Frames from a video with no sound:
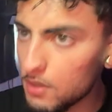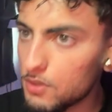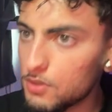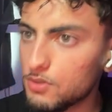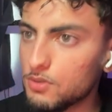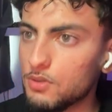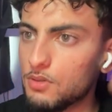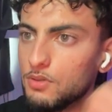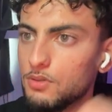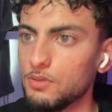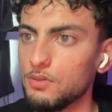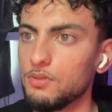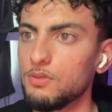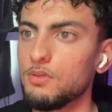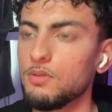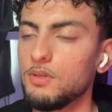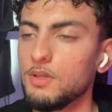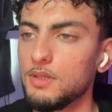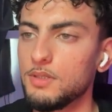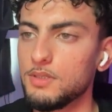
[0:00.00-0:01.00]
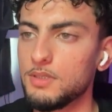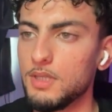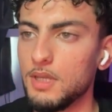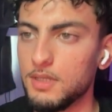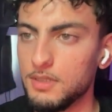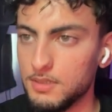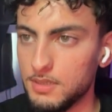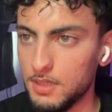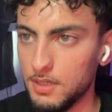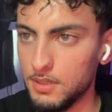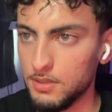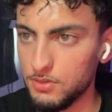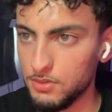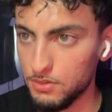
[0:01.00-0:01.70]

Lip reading: So let's test that.